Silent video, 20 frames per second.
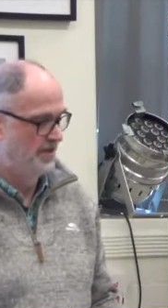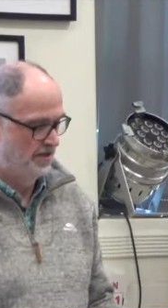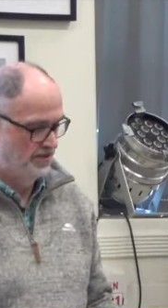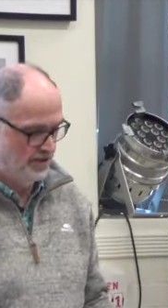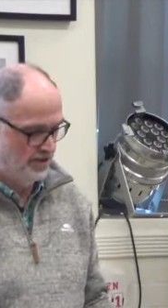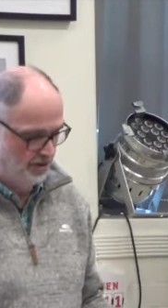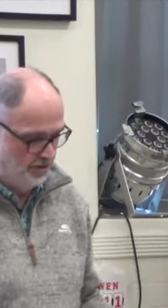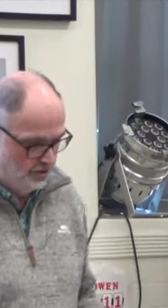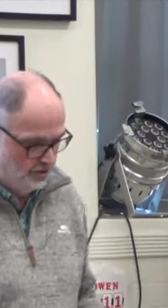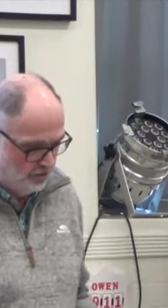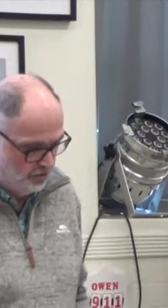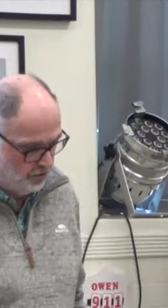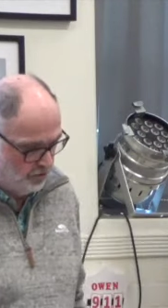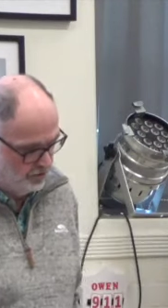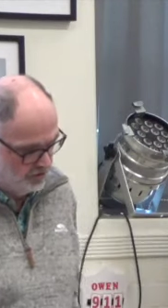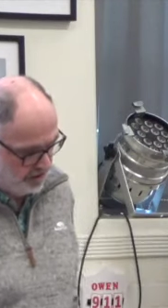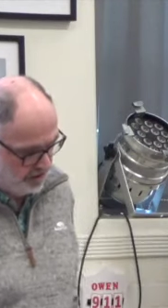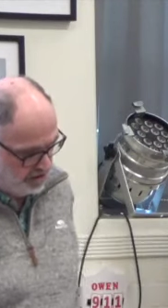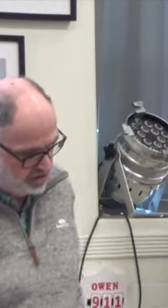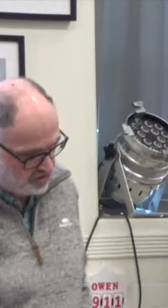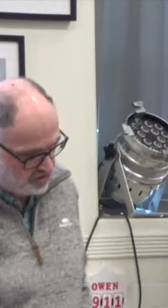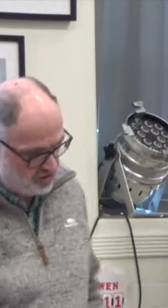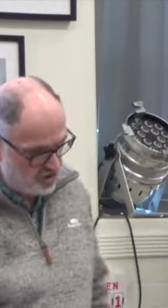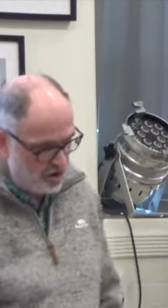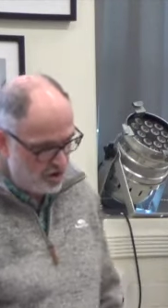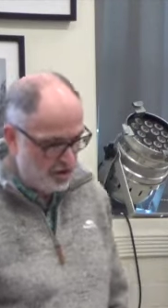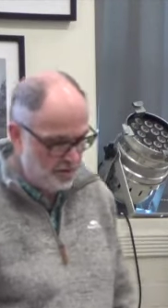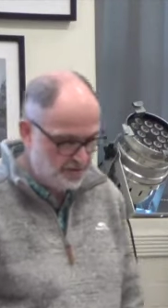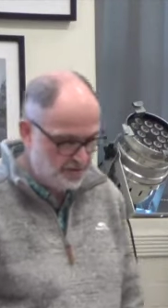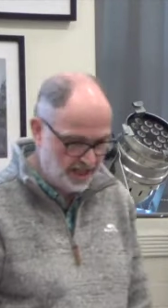The Lord is
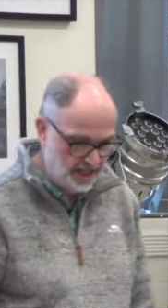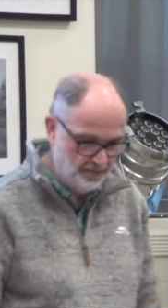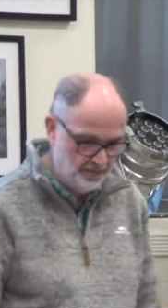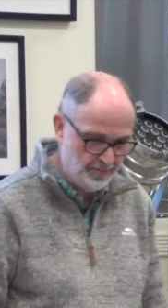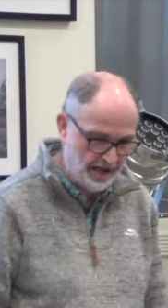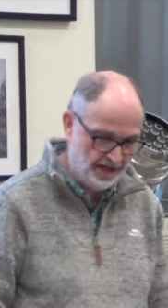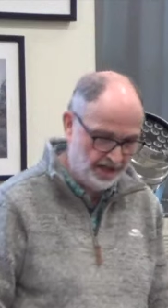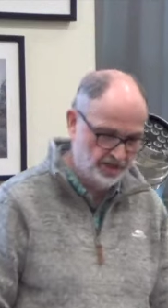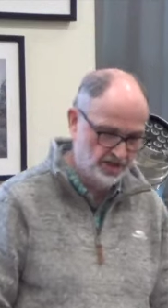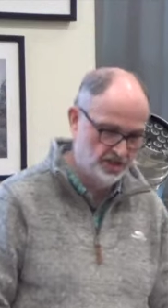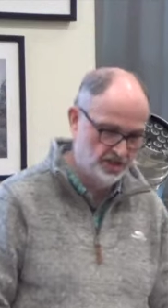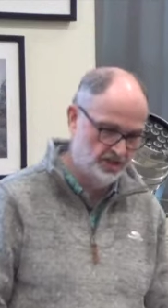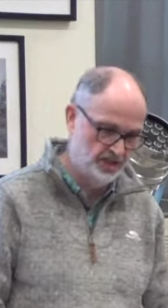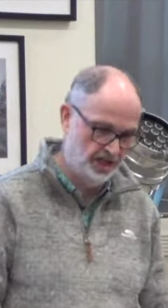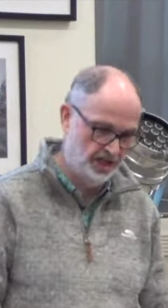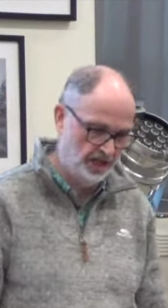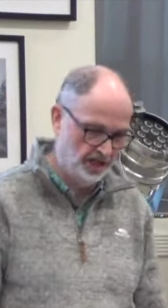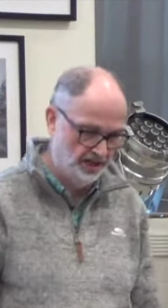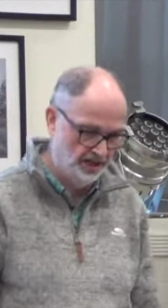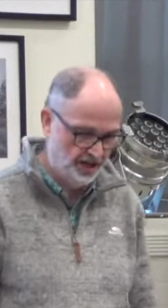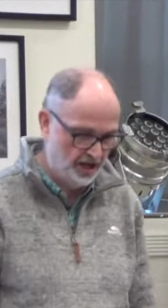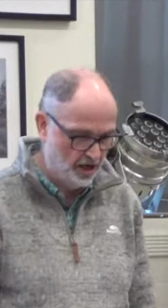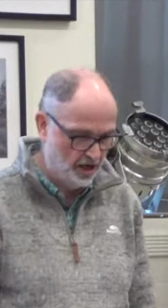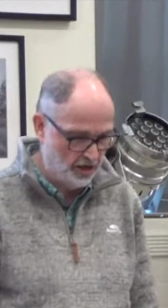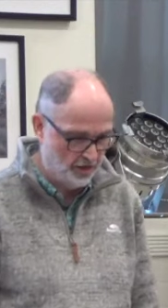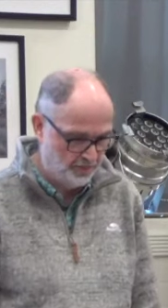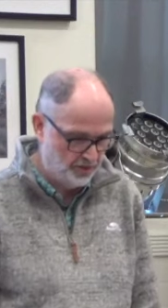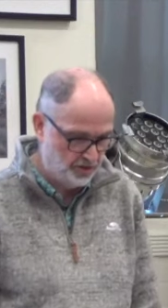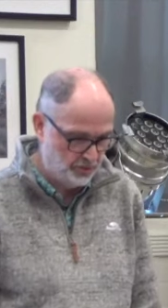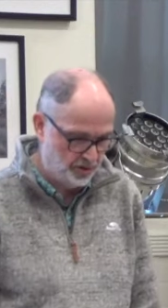robed in majesty and
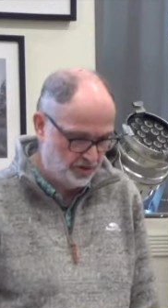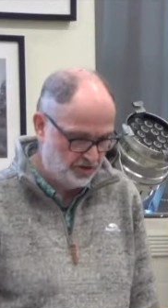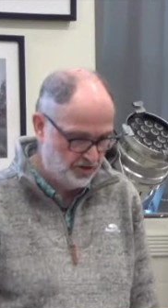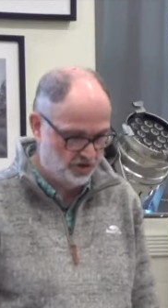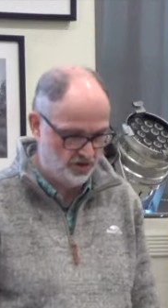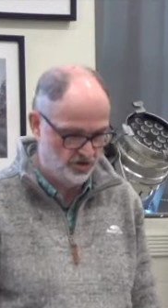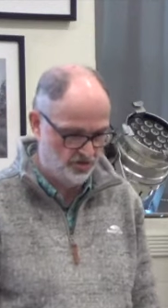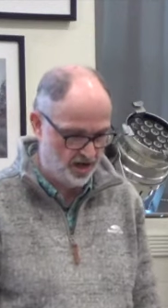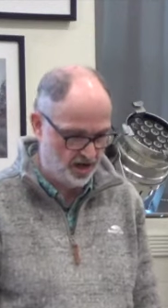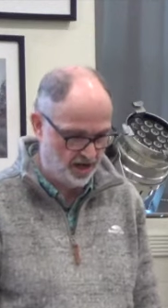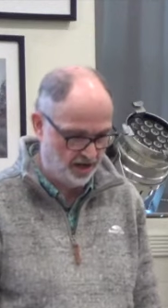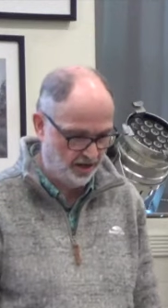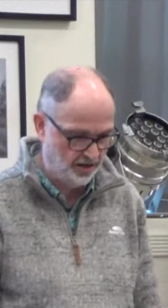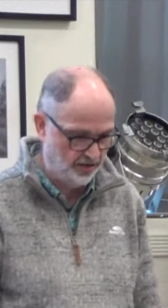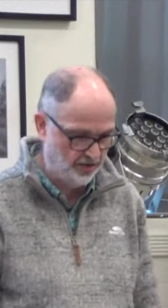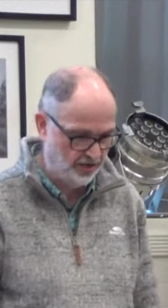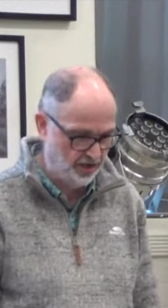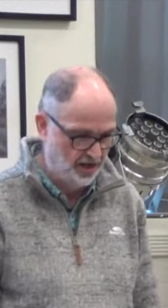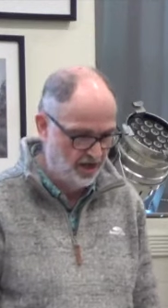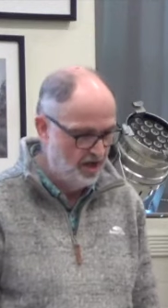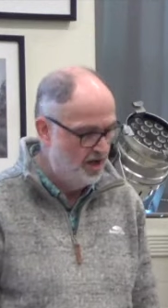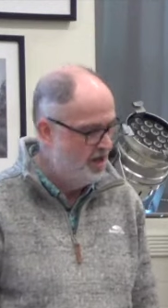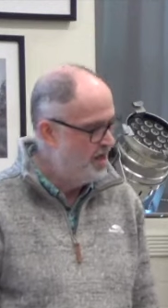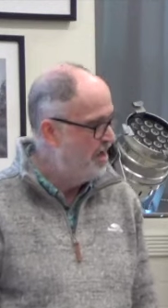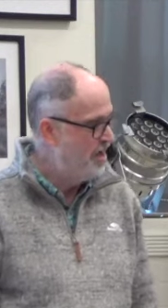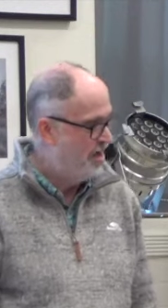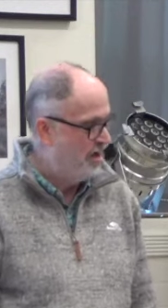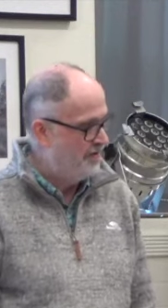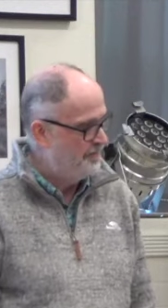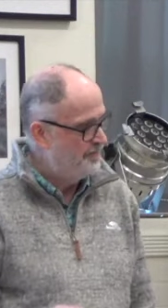armed with strength.
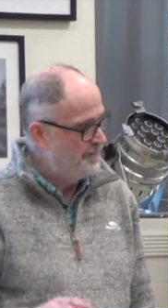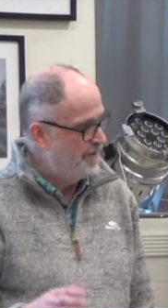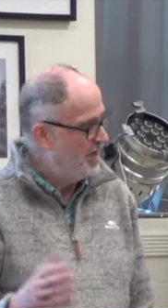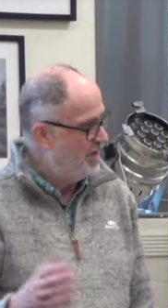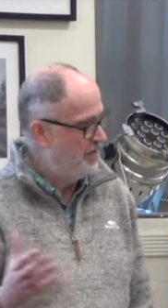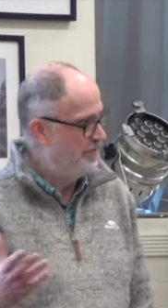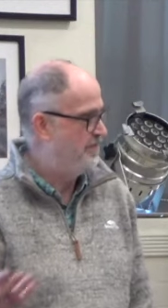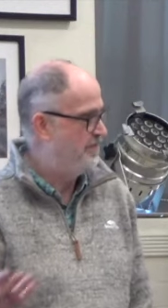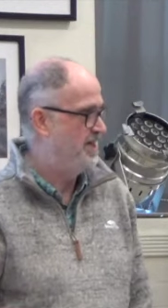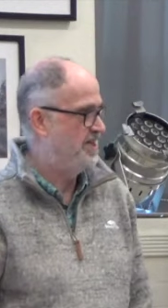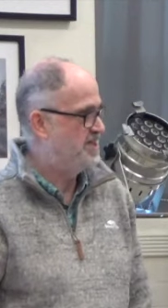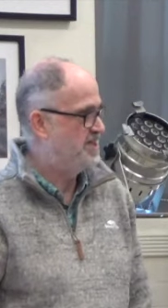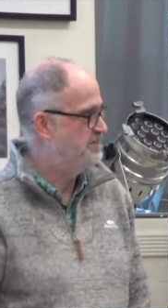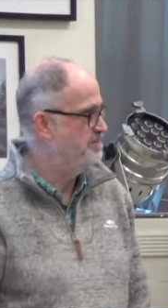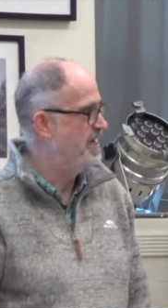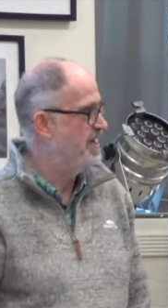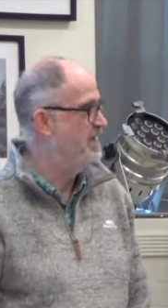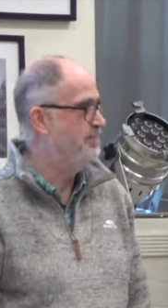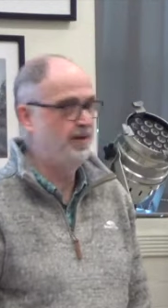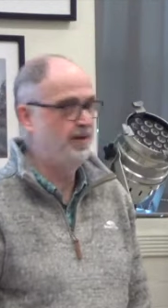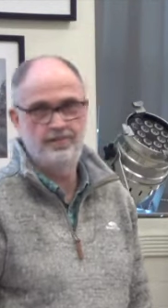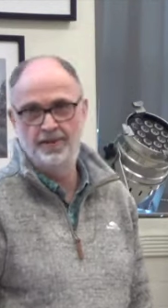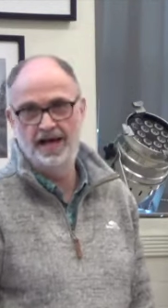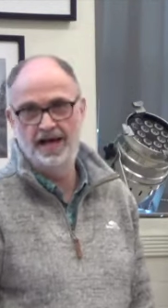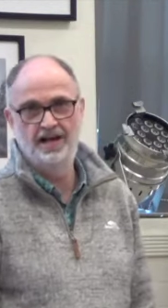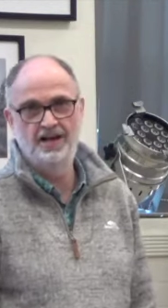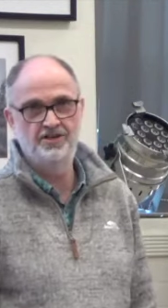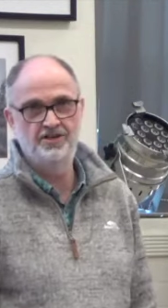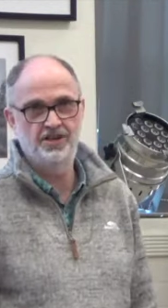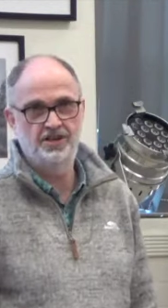Our face may be
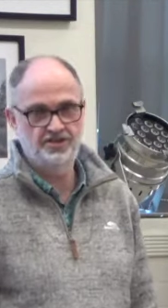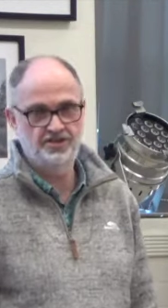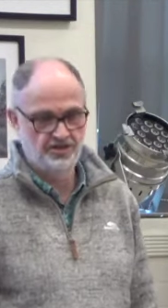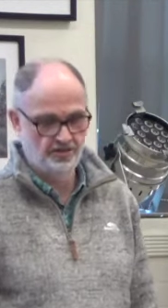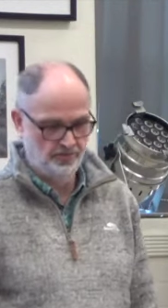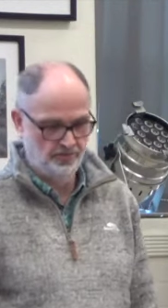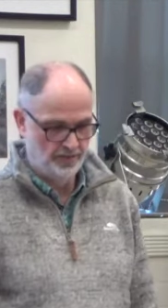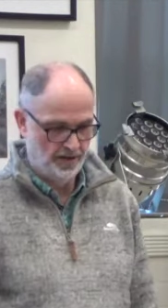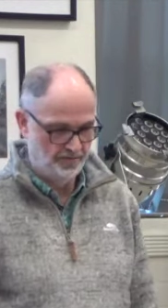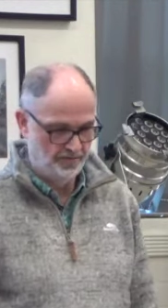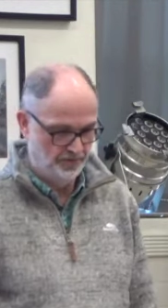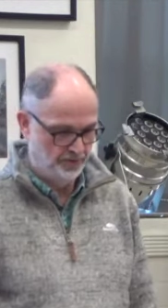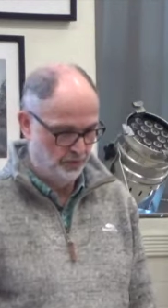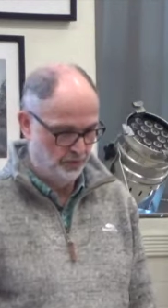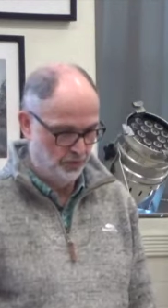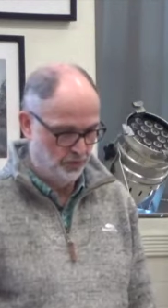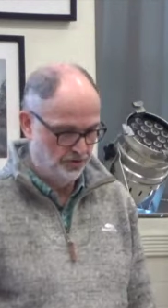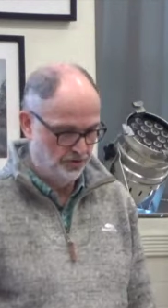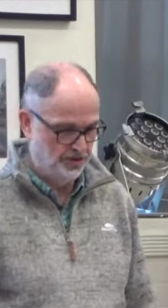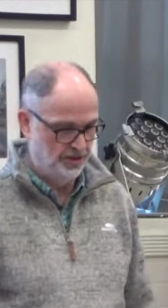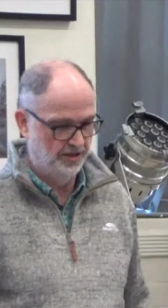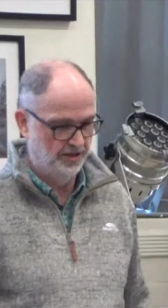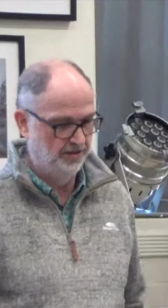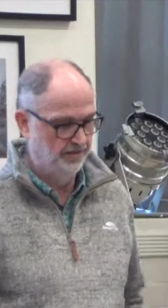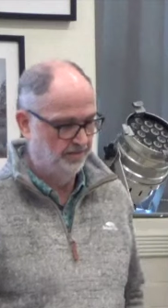barely just above the water.